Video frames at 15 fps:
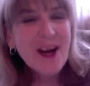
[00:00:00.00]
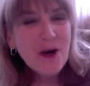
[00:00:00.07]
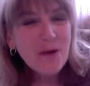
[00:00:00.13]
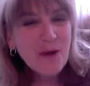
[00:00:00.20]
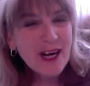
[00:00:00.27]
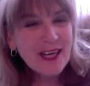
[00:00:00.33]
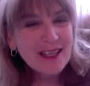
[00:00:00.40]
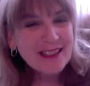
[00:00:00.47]

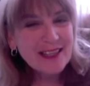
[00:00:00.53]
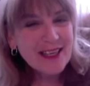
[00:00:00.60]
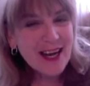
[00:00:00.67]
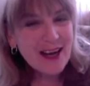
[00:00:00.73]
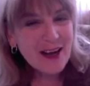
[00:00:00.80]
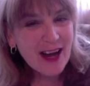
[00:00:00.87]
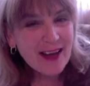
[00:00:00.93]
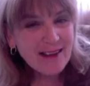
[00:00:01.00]
Well,
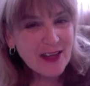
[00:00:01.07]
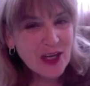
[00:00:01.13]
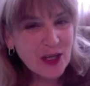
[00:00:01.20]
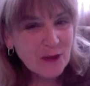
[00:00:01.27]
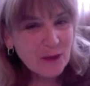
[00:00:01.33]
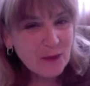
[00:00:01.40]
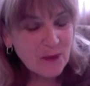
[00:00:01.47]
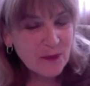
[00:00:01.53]
I
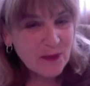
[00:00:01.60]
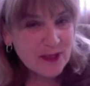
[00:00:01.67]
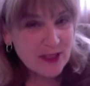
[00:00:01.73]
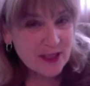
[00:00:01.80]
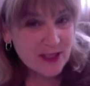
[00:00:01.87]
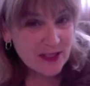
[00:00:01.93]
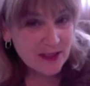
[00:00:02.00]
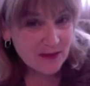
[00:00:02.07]
think,
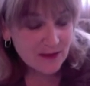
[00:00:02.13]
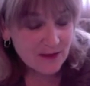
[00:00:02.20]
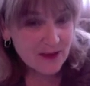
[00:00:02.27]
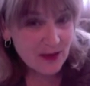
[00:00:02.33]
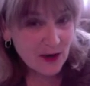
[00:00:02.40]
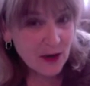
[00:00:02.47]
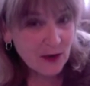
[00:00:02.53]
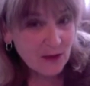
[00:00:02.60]
just
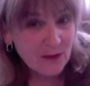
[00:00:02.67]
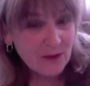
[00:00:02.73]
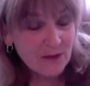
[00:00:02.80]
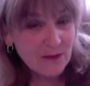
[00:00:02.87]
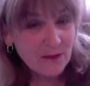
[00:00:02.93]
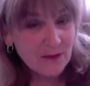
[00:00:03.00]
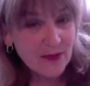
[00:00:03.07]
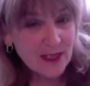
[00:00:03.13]
so you
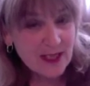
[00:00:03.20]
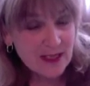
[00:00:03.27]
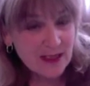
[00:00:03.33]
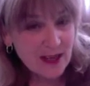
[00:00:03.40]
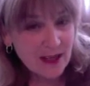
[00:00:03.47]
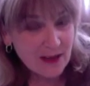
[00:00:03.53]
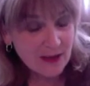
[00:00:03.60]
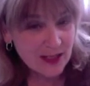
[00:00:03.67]
can
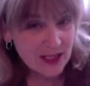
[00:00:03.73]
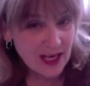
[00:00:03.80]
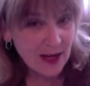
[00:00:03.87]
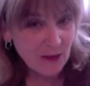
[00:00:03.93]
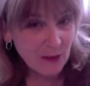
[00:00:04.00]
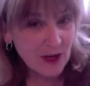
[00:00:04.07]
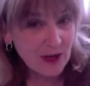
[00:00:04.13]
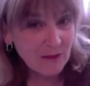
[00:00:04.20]

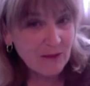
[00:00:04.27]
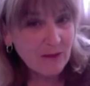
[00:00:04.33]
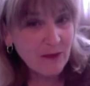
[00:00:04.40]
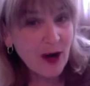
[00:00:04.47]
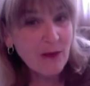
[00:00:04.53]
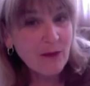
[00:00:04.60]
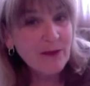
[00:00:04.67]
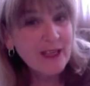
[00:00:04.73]
understand where
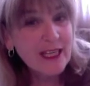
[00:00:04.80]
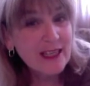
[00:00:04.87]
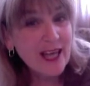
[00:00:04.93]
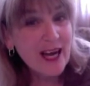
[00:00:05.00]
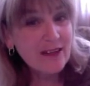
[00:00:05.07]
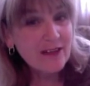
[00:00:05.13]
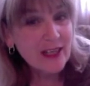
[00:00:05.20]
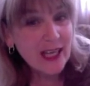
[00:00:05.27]
probably a
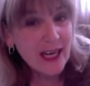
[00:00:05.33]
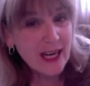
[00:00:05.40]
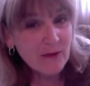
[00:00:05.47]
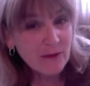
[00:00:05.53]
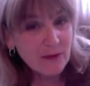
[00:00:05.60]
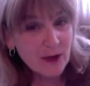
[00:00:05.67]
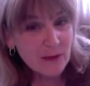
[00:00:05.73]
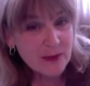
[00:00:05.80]
lot of it
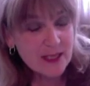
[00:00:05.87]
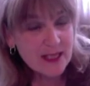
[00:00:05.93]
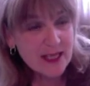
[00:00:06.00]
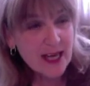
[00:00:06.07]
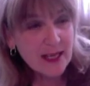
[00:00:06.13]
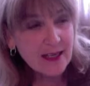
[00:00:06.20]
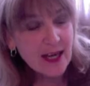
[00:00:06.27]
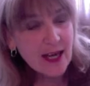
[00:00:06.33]
came from, is
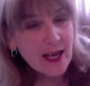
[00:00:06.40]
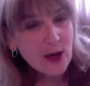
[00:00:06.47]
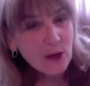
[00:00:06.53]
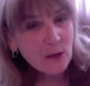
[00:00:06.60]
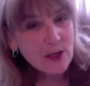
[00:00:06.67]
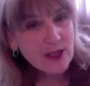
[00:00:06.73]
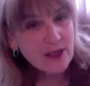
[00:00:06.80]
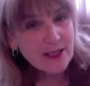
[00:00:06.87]
that
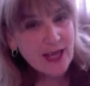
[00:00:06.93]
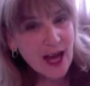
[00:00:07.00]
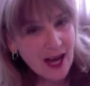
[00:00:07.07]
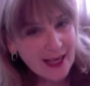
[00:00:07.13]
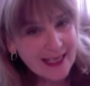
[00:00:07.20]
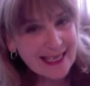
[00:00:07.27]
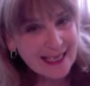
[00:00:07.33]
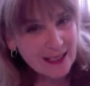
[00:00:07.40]
when you're
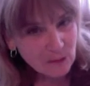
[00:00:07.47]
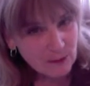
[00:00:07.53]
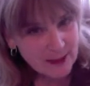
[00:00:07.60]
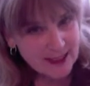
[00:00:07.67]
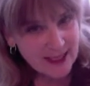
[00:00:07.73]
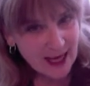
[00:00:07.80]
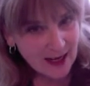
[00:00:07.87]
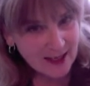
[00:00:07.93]
not in
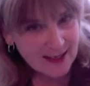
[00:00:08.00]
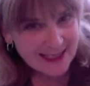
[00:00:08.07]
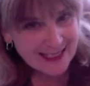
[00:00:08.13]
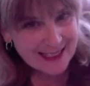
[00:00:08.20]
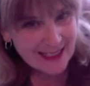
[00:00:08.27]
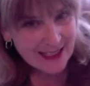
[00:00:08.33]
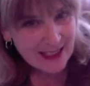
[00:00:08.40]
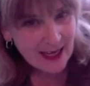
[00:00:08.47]

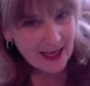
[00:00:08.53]
Wisconsin,